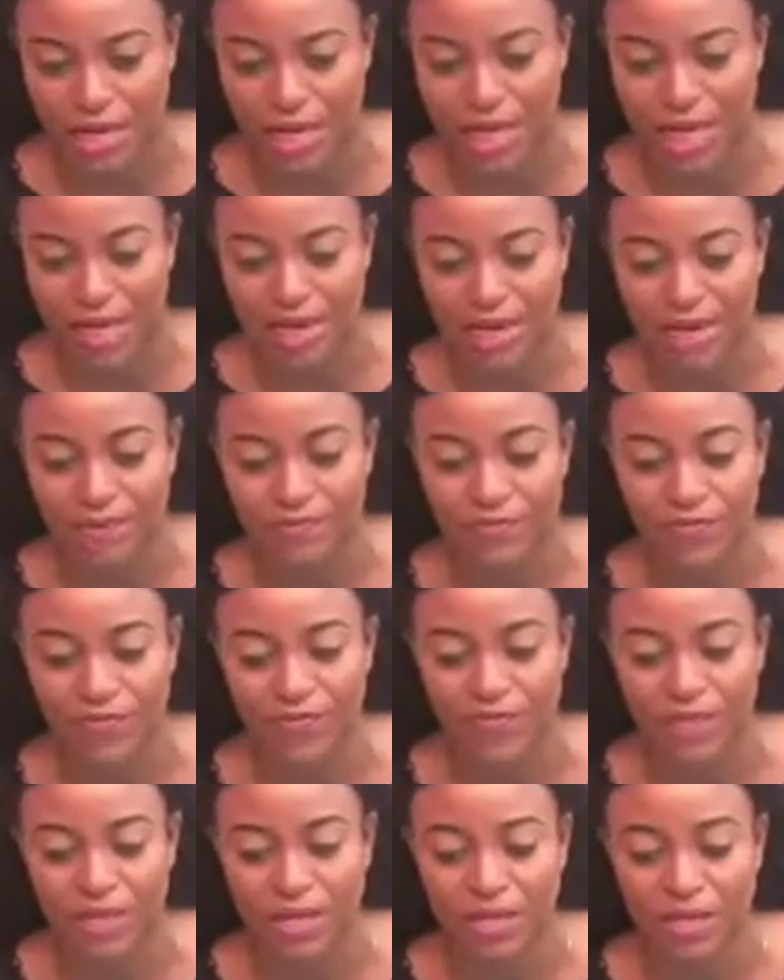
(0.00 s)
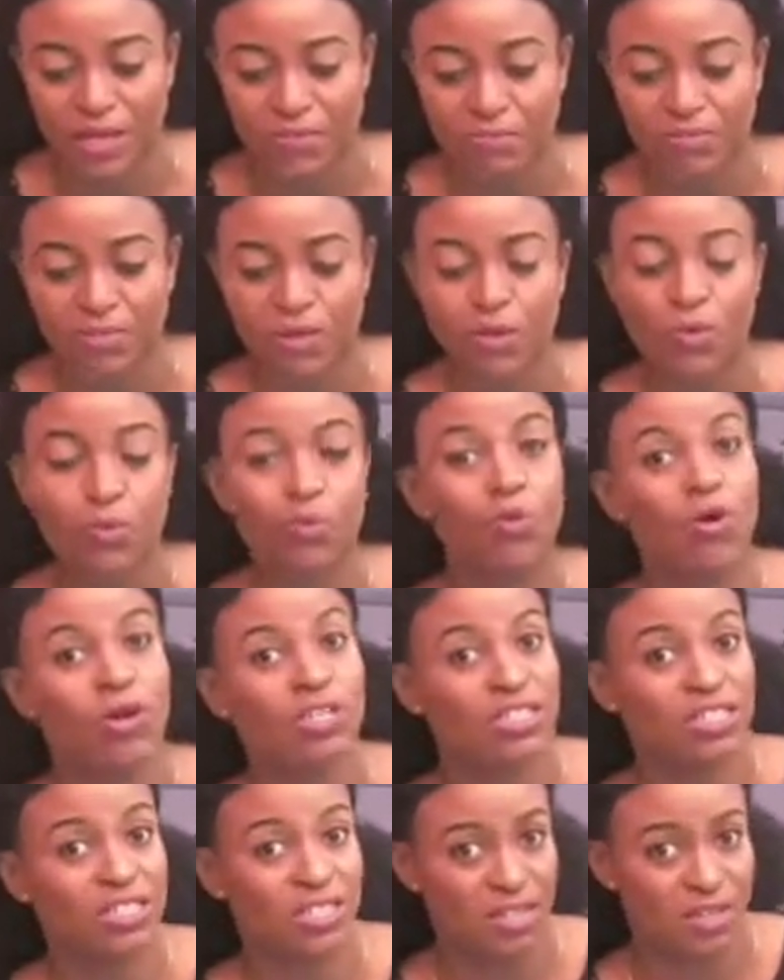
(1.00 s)
And if you've been
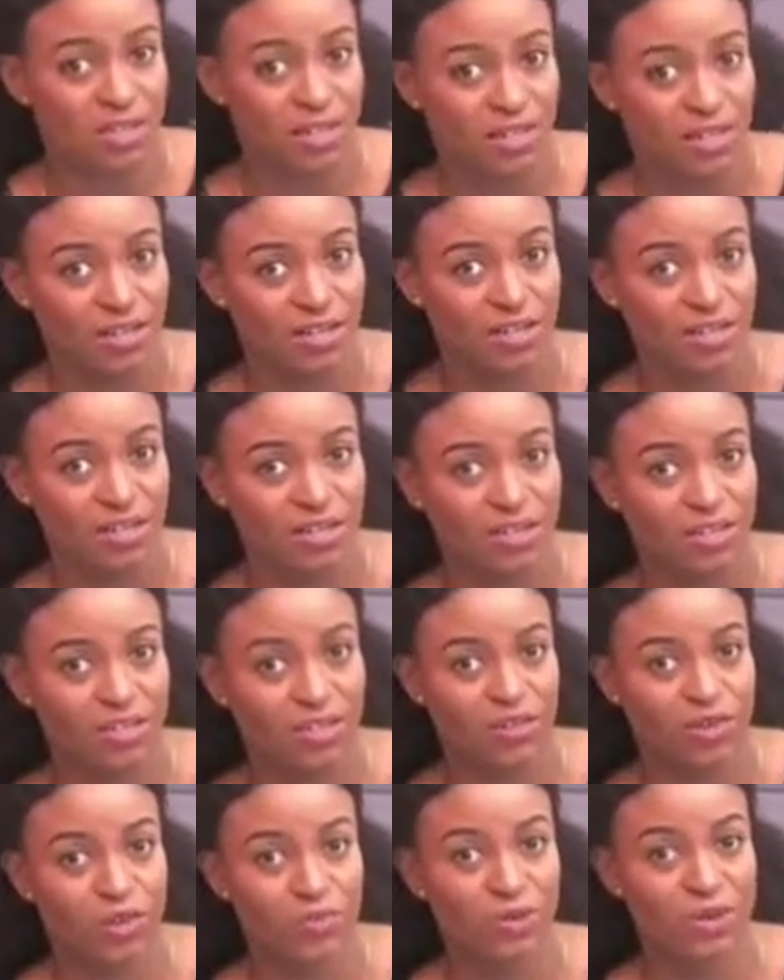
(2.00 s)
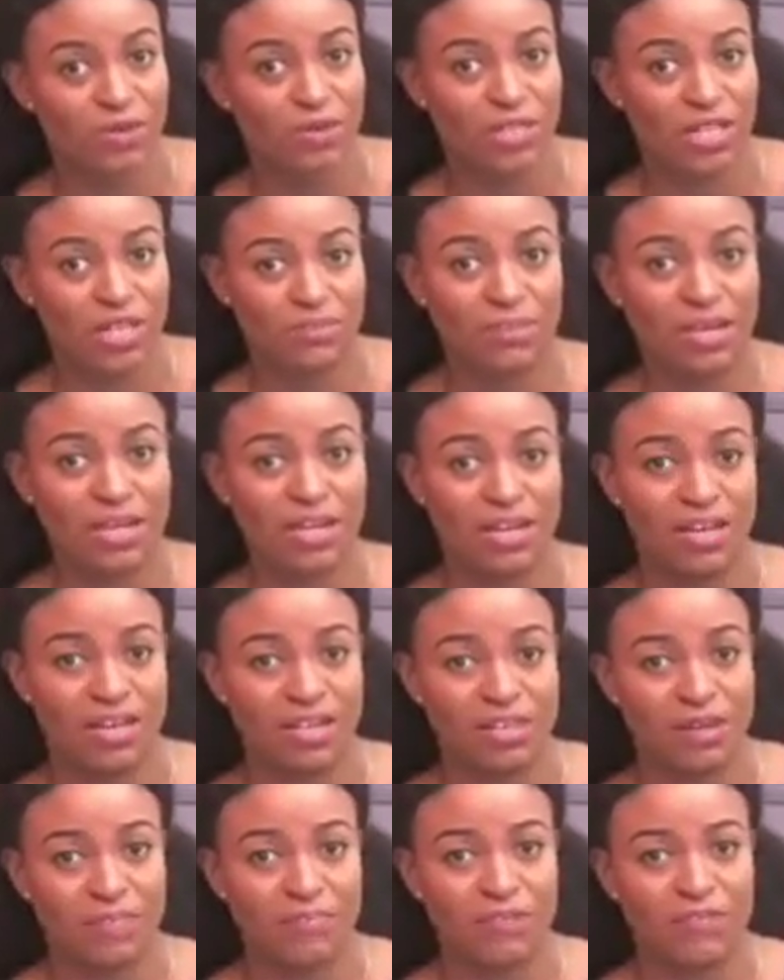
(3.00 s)
watching the documentary that
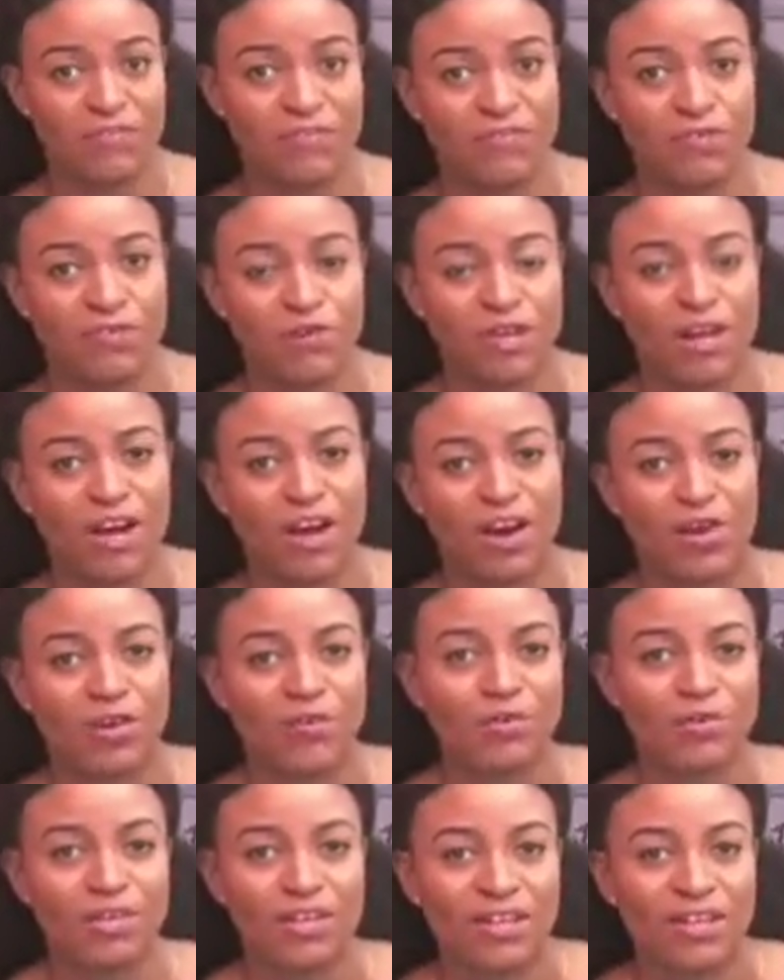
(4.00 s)
played before now,